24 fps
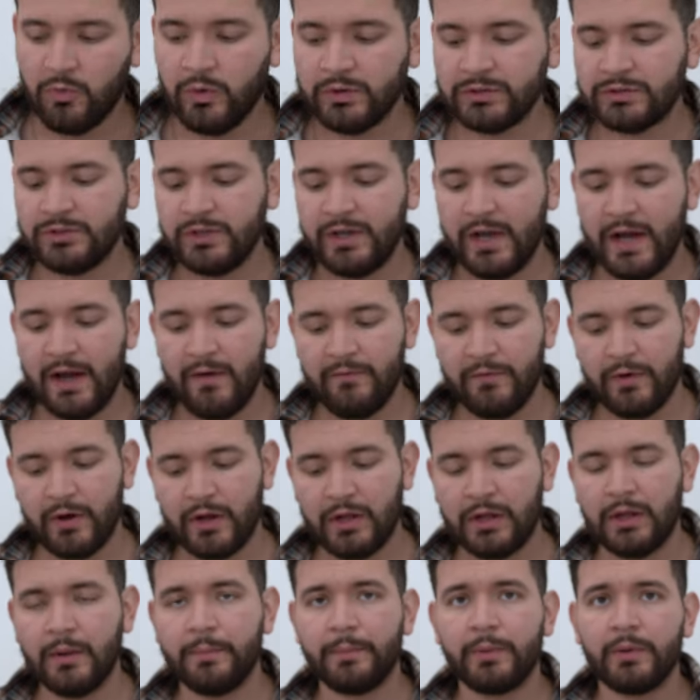once you have your
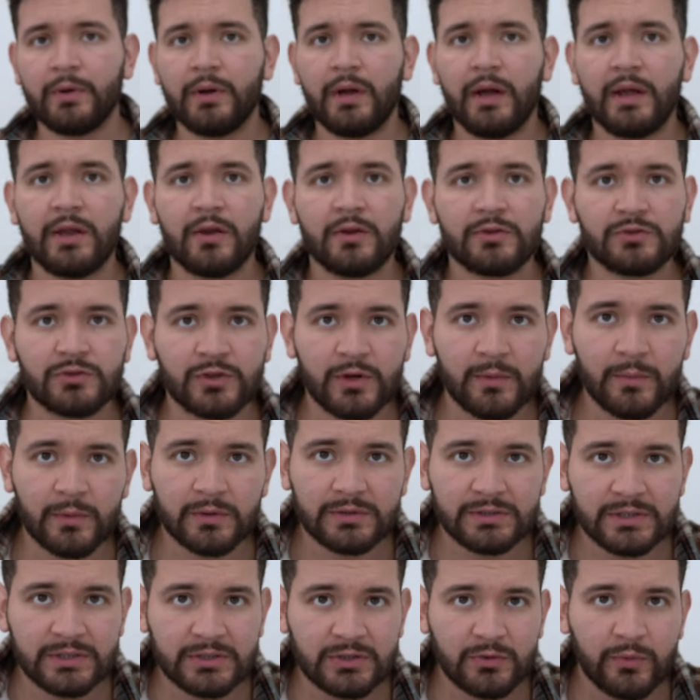clipper and your trimmer
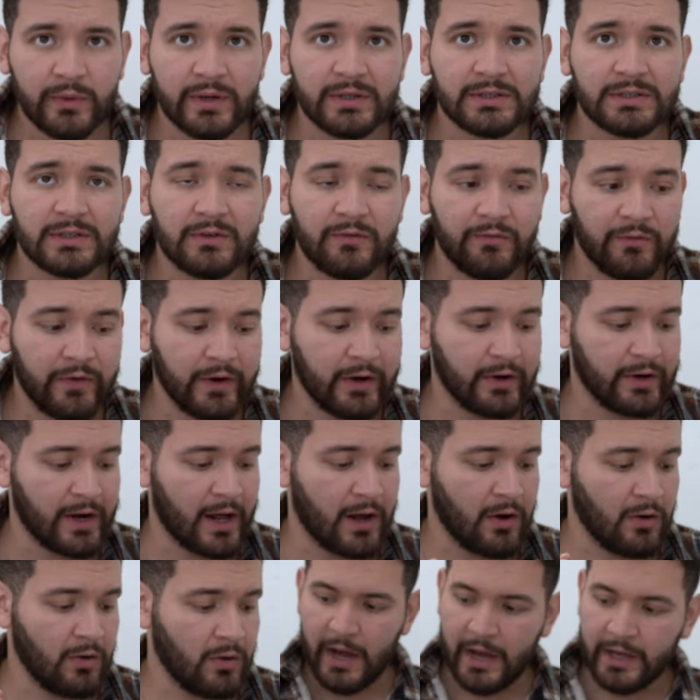situation figured
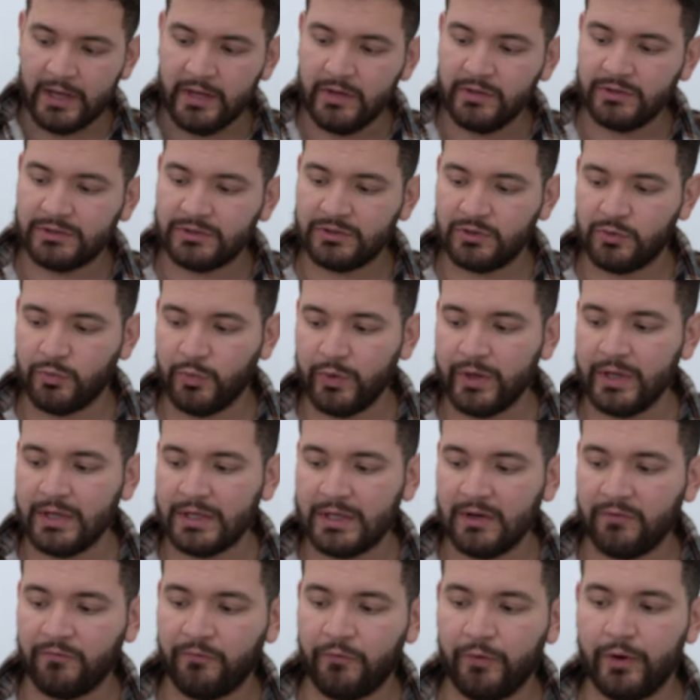out, I use three
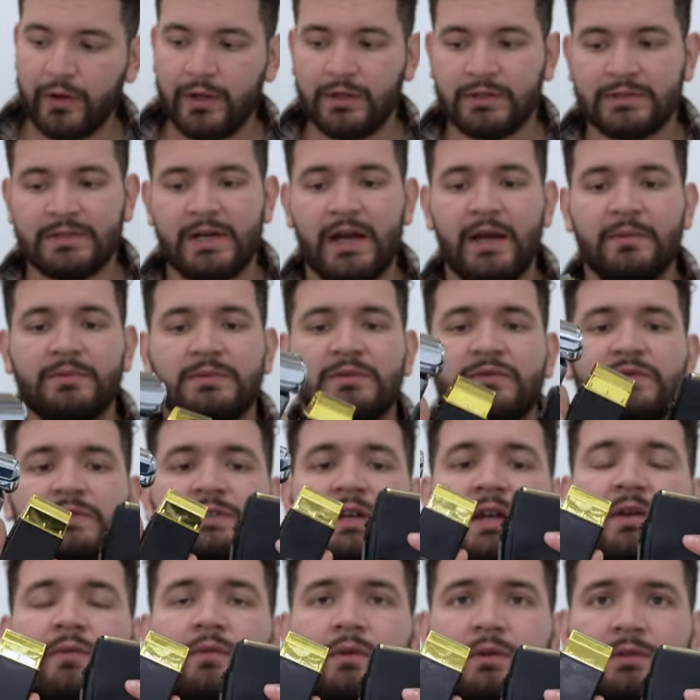different types of
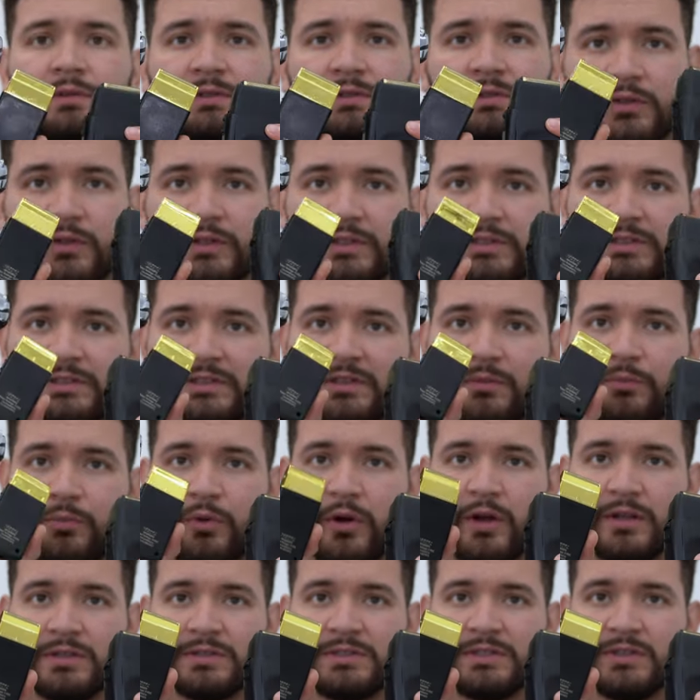shavers. So this is the
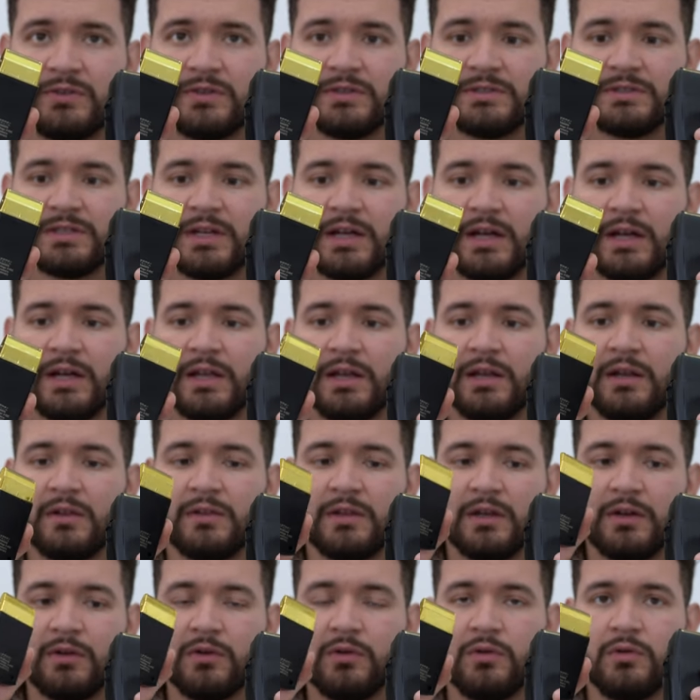Braun Series 9,
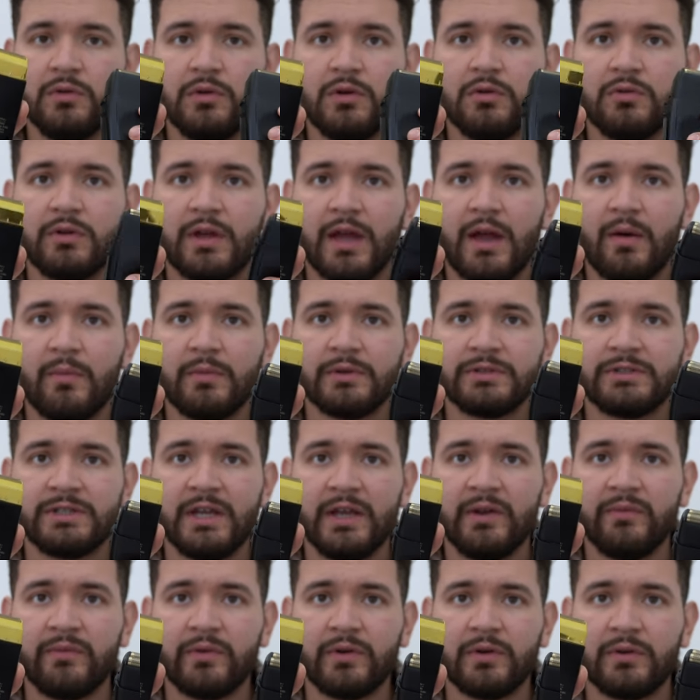the Uno Gamma
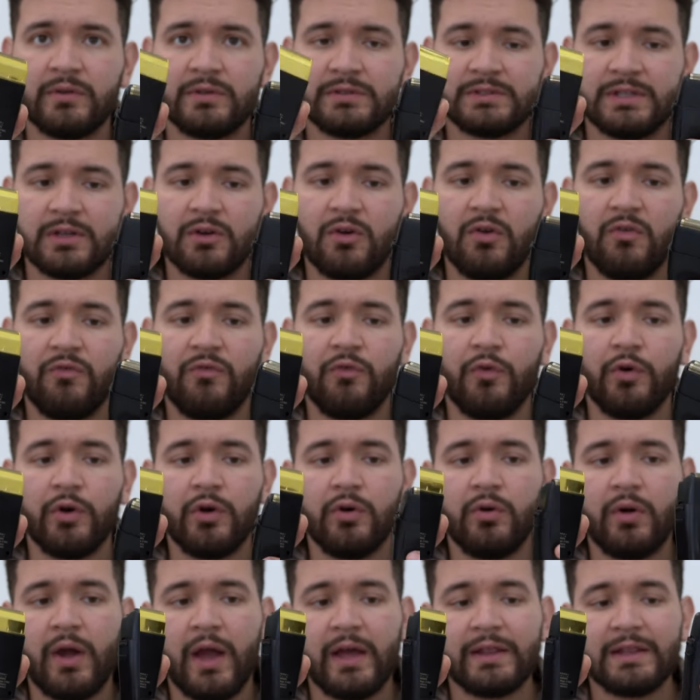shaver, single
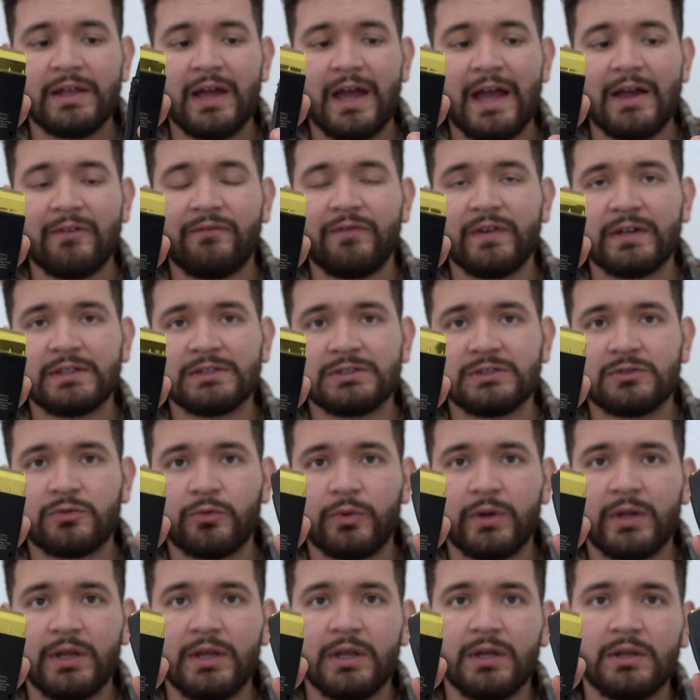foil, and the
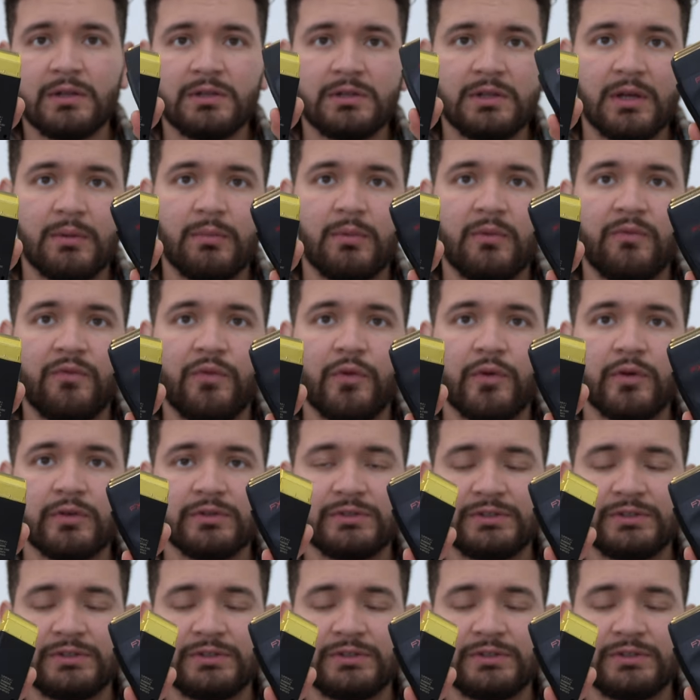FX3 double foil